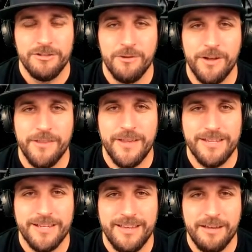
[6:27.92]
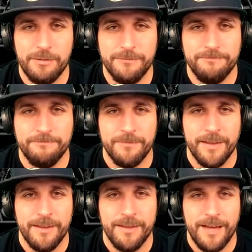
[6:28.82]
on this example,
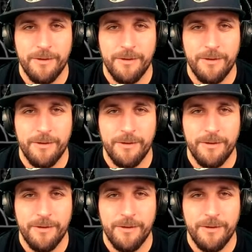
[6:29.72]
I